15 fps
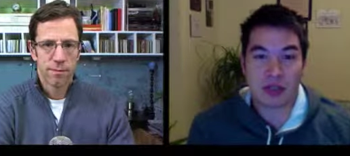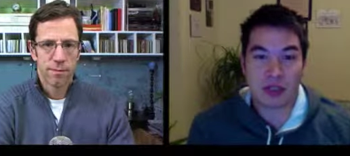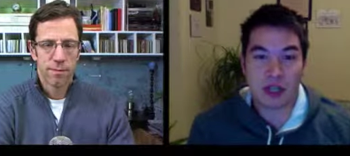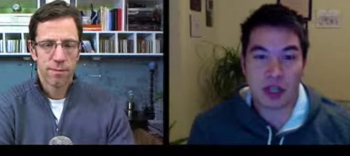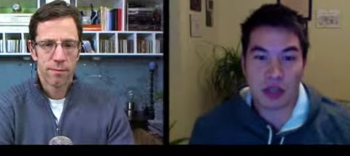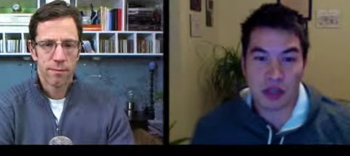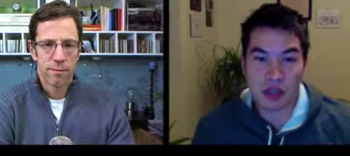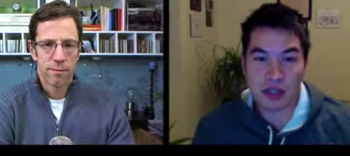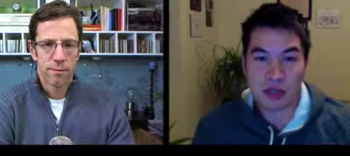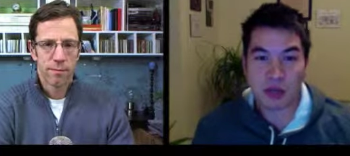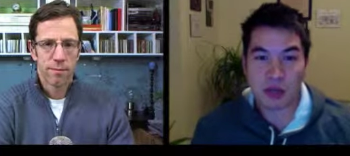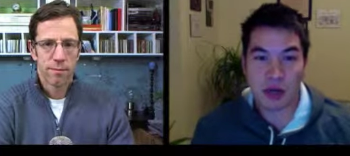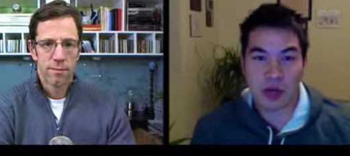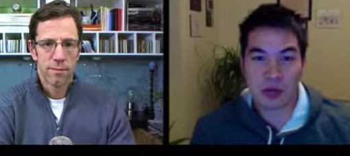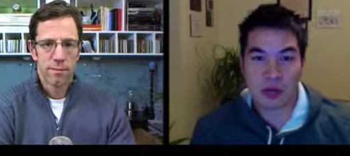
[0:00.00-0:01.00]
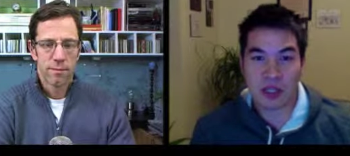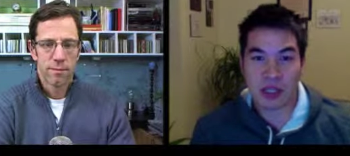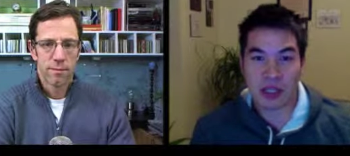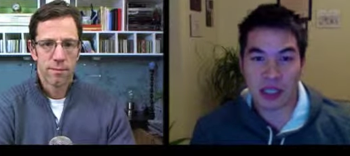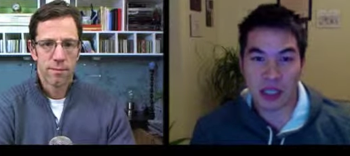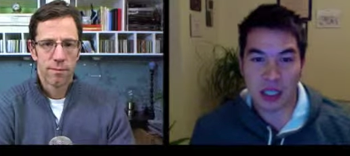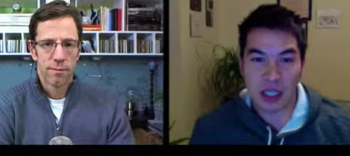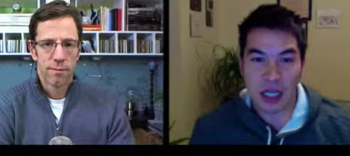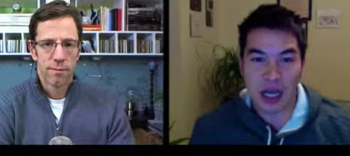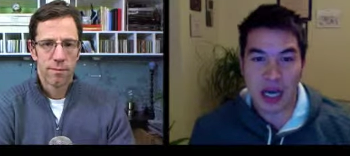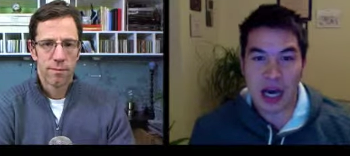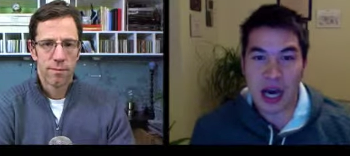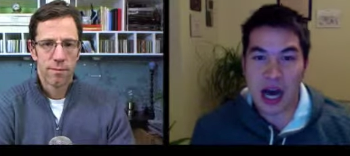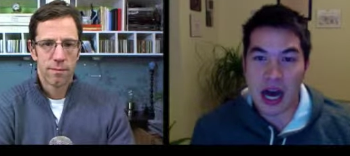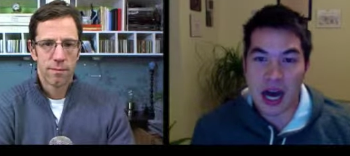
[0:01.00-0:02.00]
Speaker 1: You know, this is what I'm thinking.
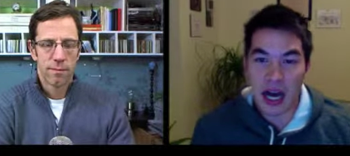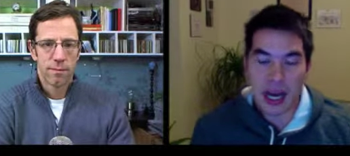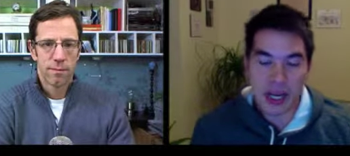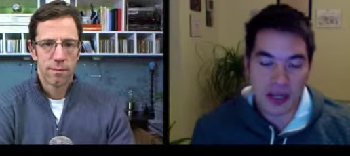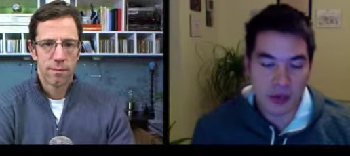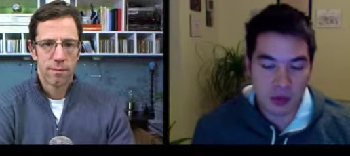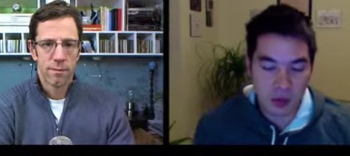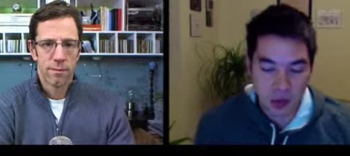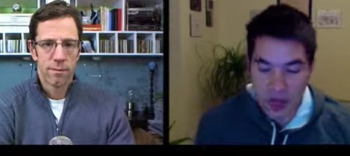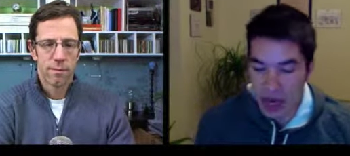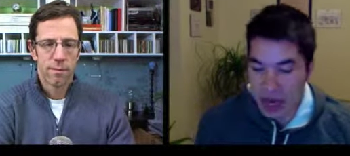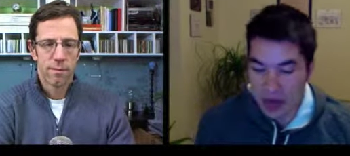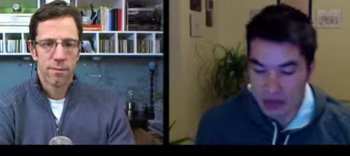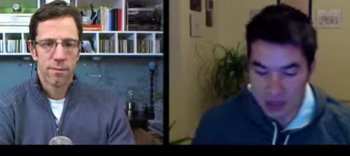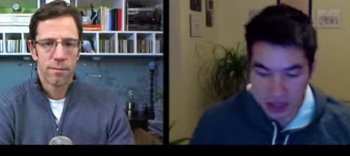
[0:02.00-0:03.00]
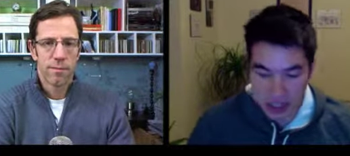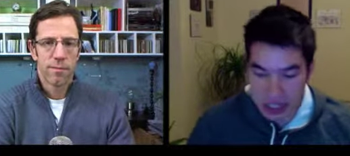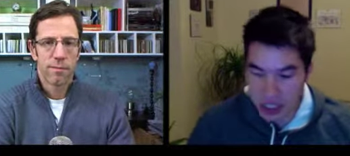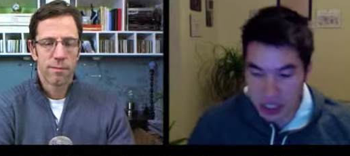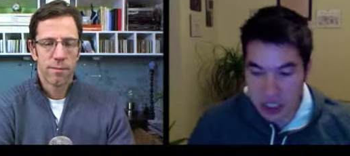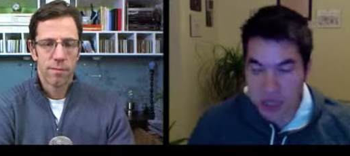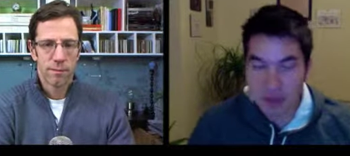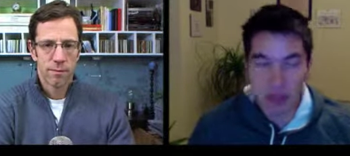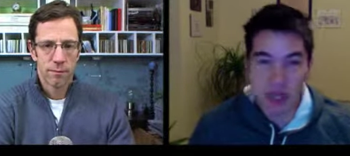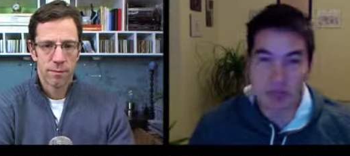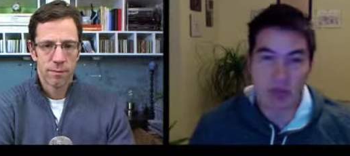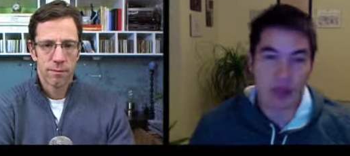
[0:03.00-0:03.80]
I I have it sketched on paper.